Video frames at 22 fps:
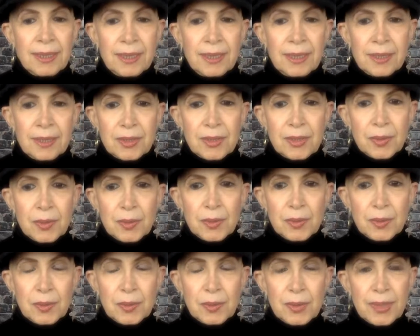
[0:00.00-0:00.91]

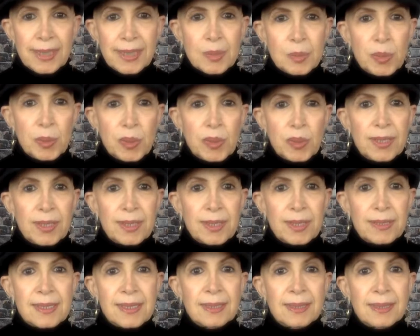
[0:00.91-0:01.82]
to
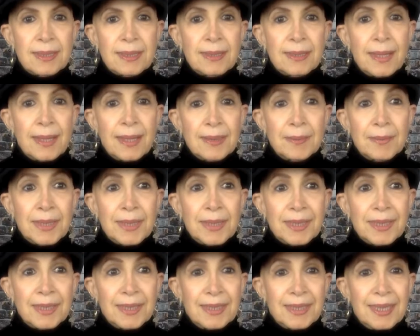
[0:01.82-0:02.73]
experience
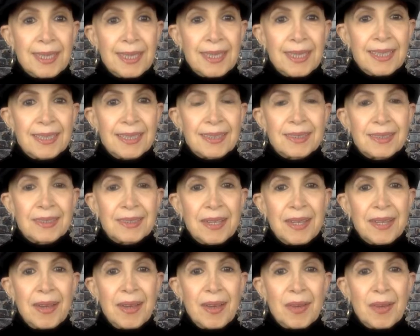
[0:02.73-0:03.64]
enlightenment and
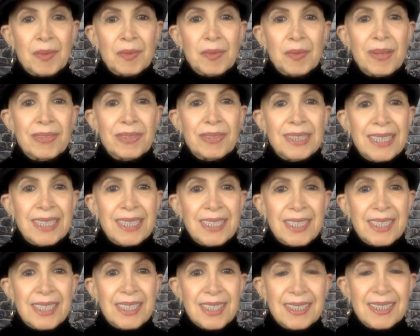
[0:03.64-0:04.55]
uh,
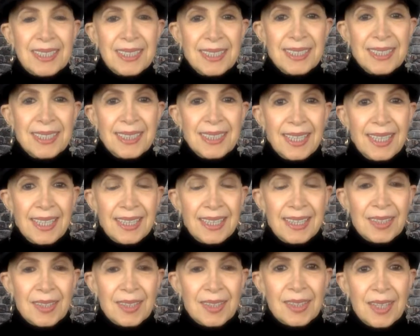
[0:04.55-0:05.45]
revelation in
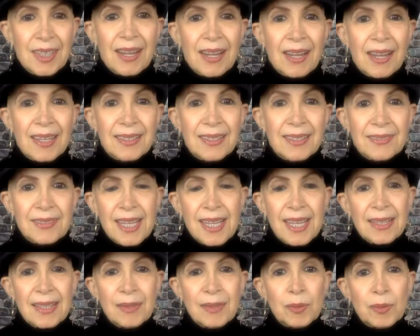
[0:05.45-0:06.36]
our lives
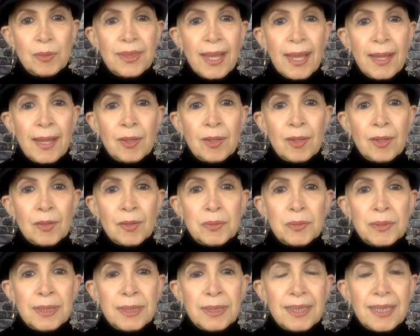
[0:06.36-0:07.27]
without
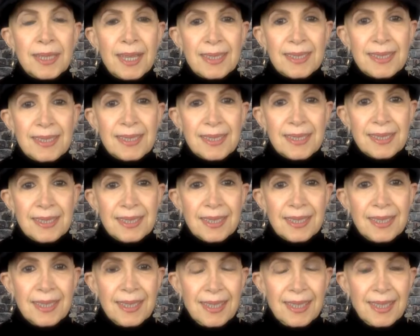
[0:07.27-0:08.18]
realizing
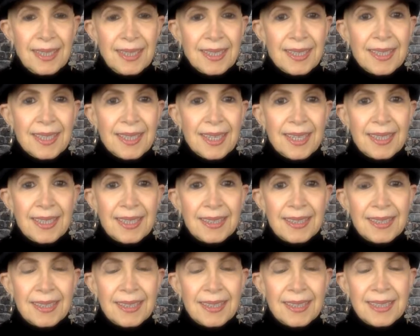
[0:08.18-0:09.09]
that
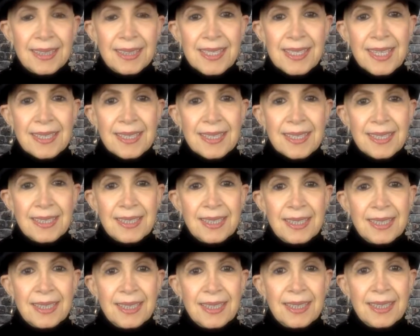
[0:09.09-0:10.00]
the
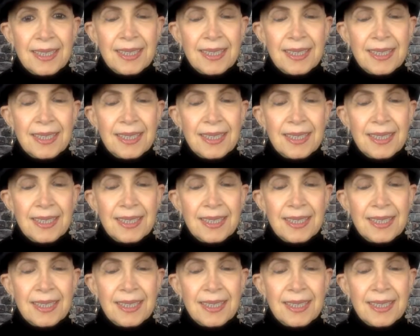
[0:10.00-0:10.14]
necessity